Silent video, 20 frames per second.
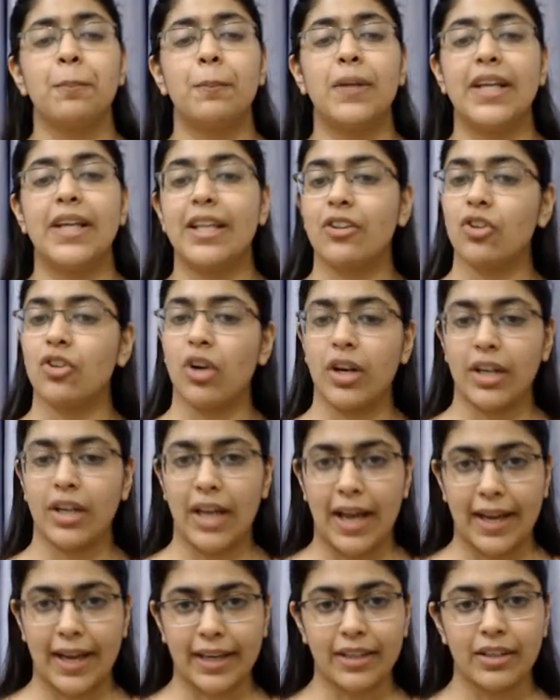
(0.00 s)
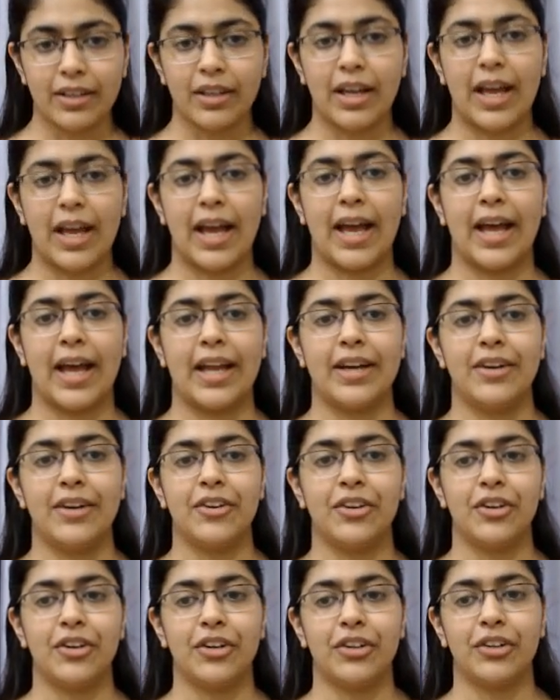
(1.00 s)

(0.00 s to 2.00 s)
Please contact and